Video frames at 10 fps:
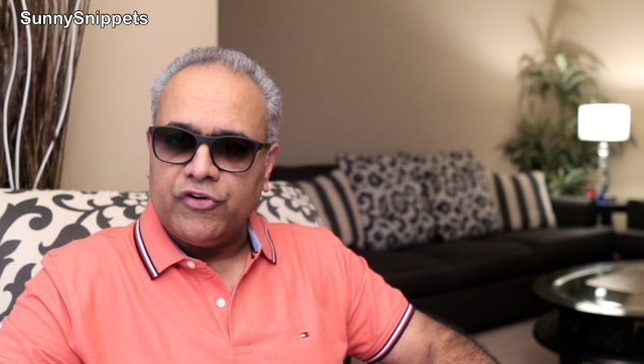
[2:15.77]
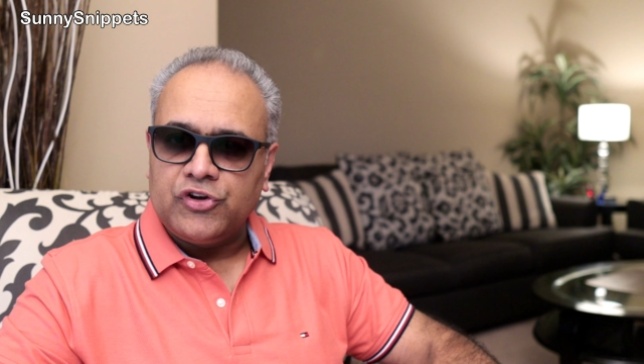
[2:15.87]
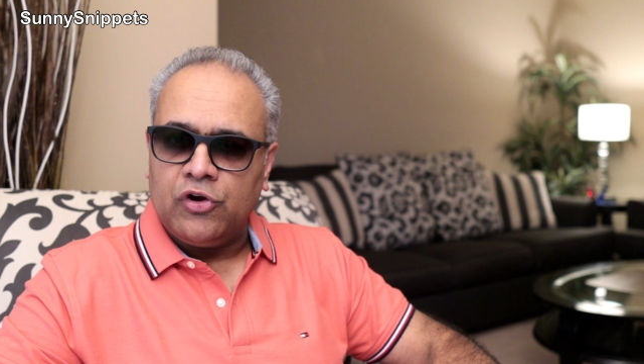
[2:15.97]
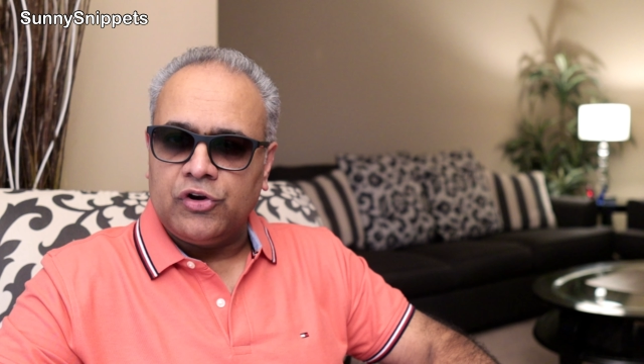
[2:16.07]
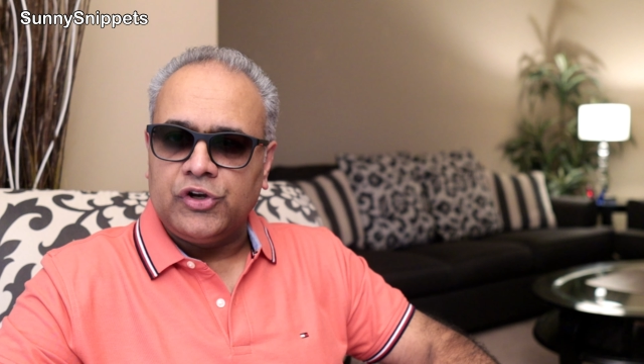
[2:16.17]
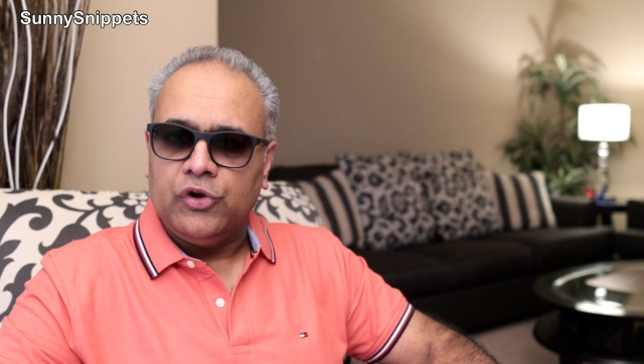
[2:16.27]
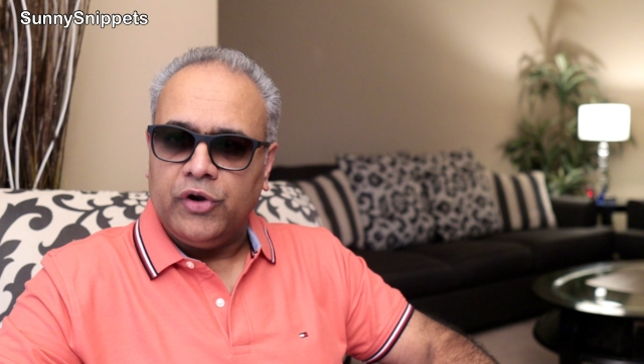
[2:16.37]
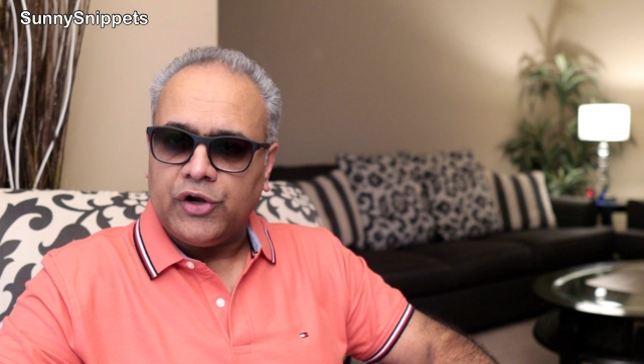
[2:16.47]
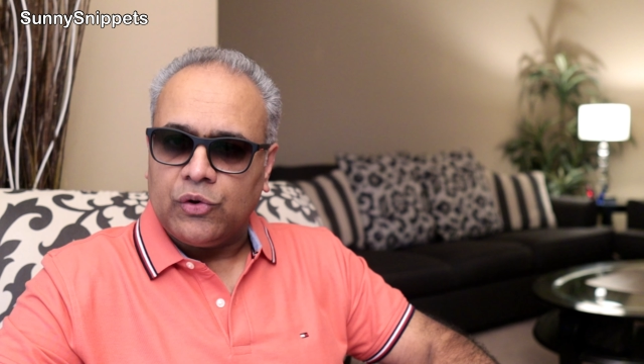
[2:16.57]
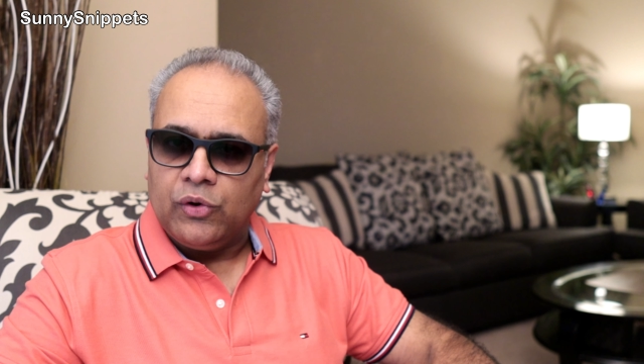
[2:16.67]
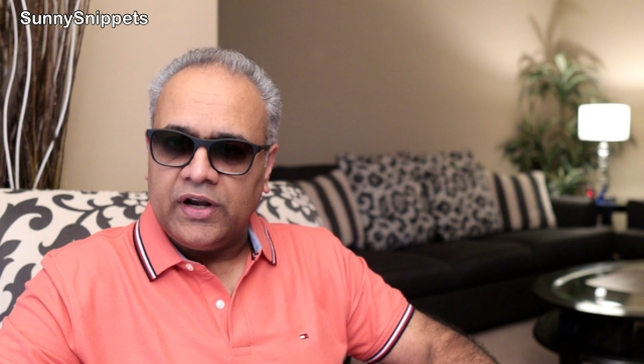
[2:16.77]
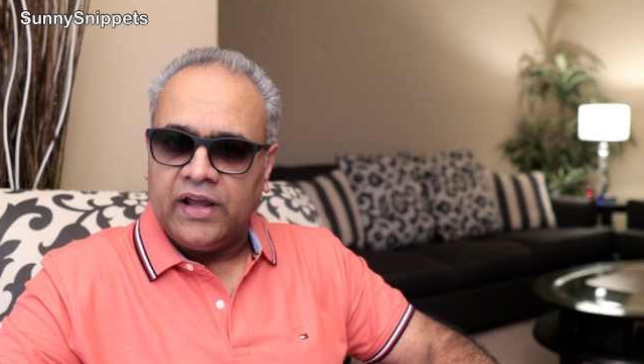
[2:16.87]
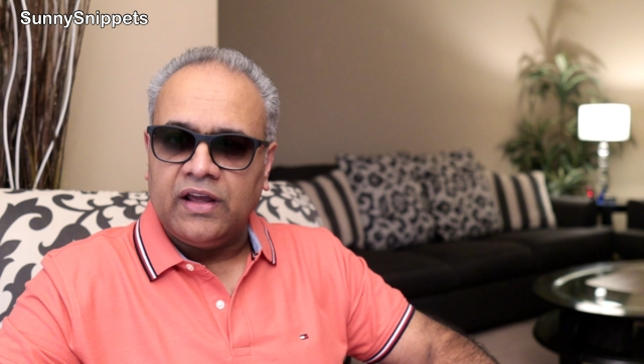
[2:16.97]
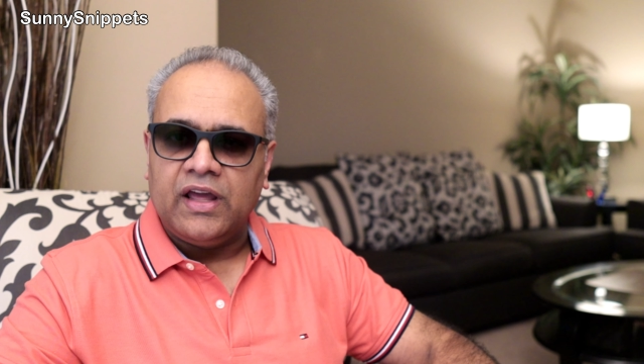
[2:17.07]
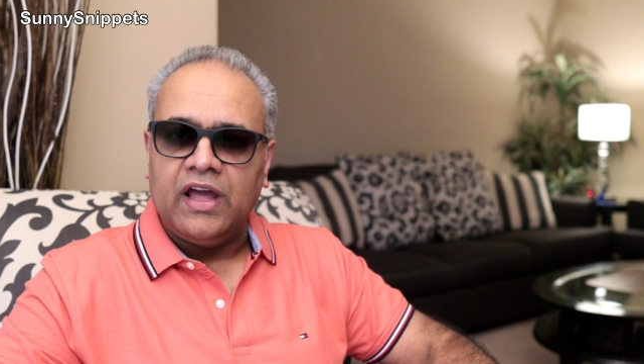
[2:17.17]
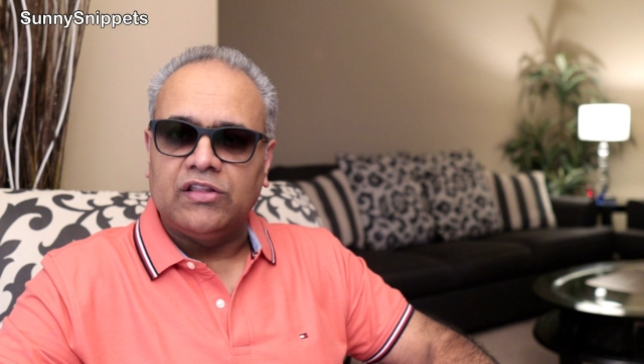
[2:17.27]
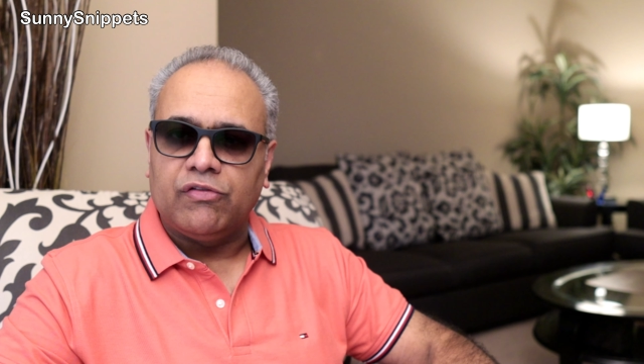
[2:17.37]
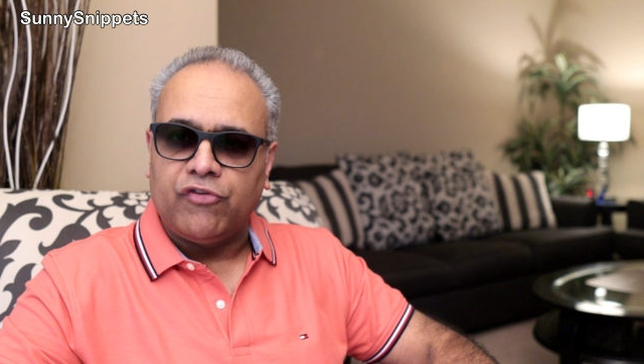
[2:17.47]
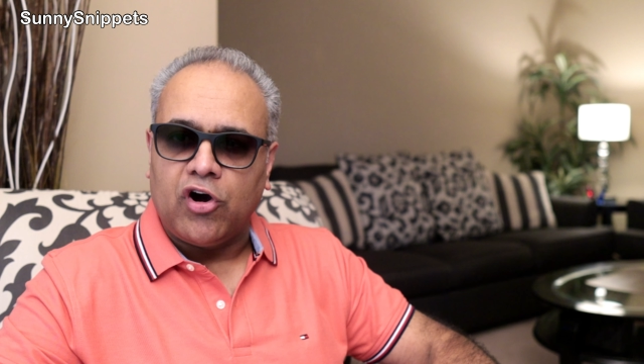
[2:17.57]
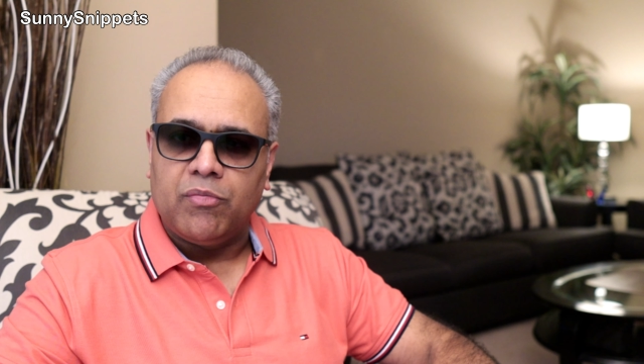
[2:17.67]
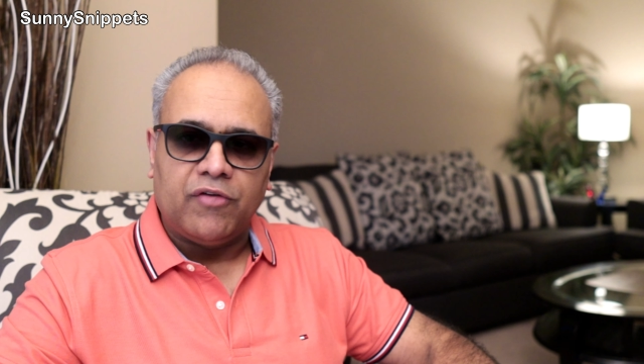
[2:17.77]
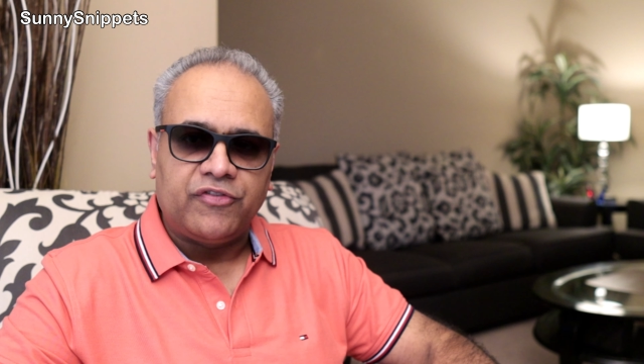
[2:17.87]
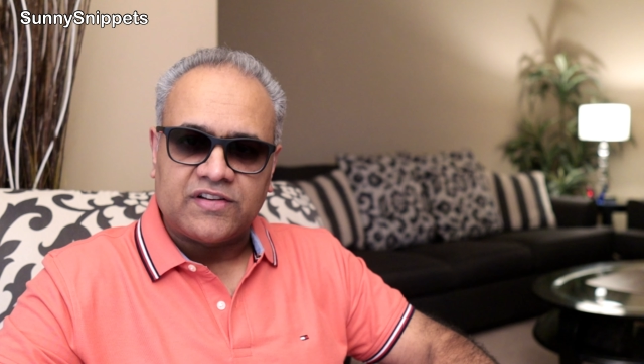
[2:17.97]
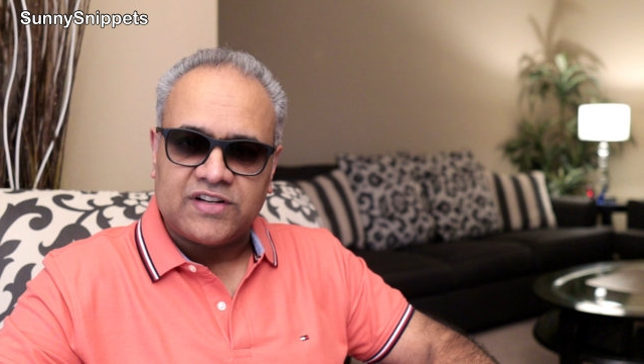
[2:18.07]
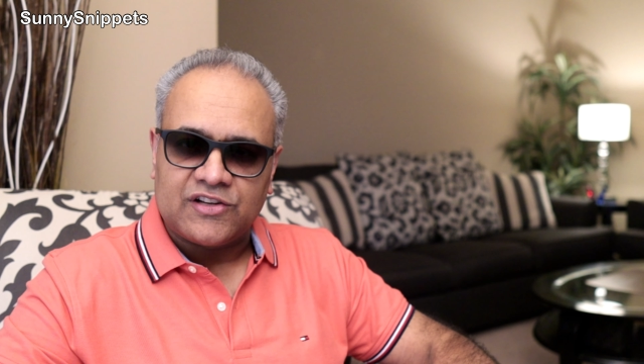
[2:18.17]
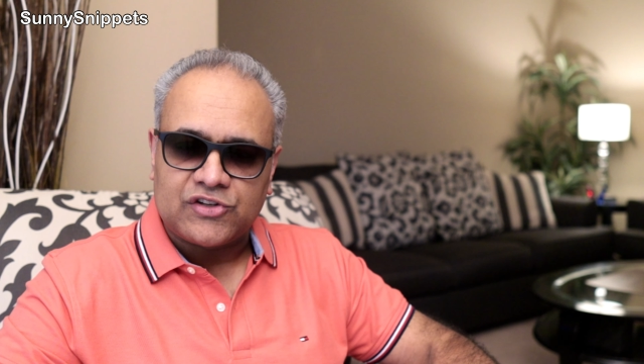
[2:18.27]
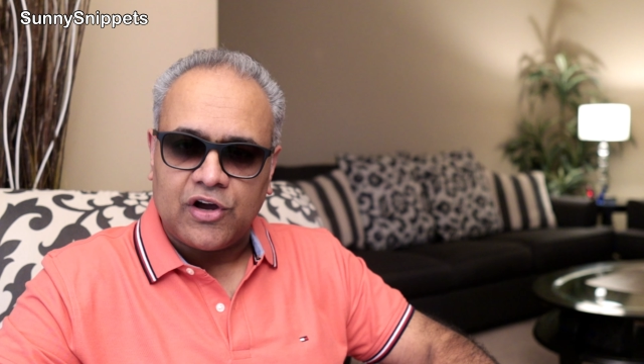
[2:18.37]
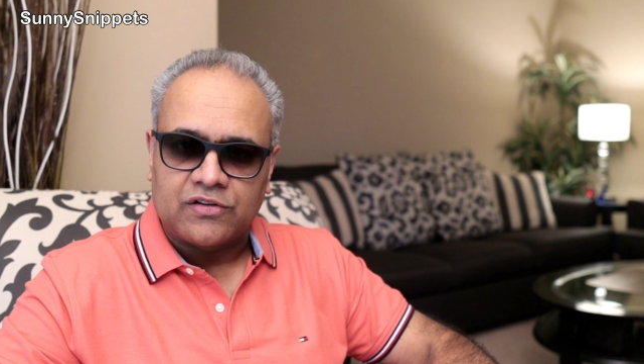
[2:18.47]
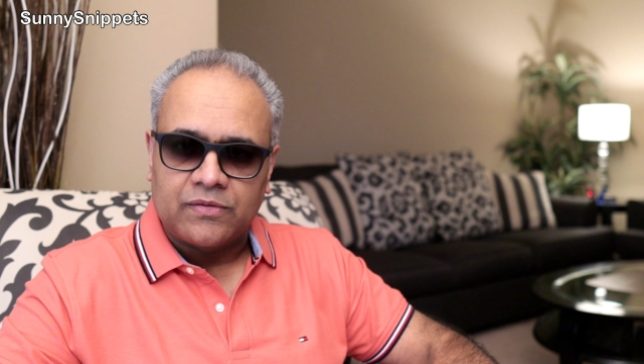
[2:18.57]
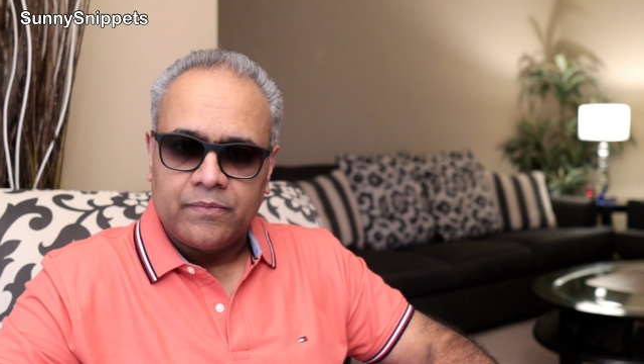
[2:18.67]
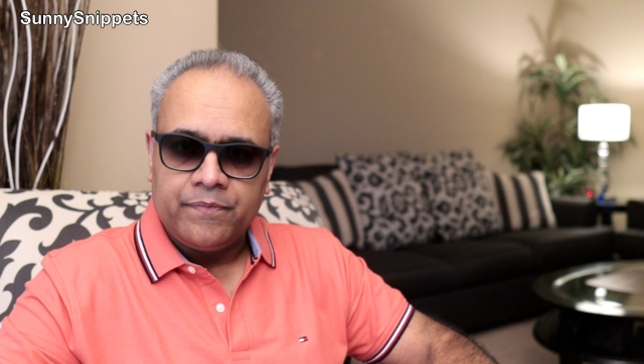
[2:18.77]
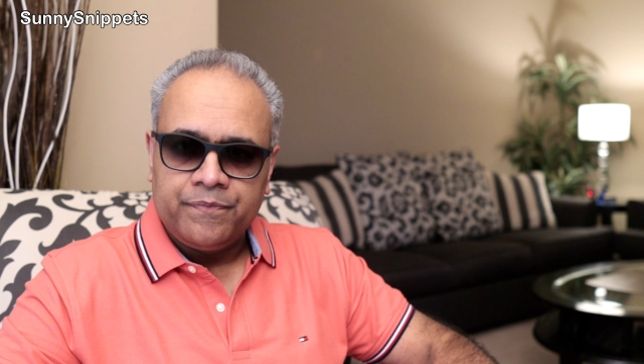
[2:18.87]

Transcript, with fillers: your unit holding in the form of Tesla stock.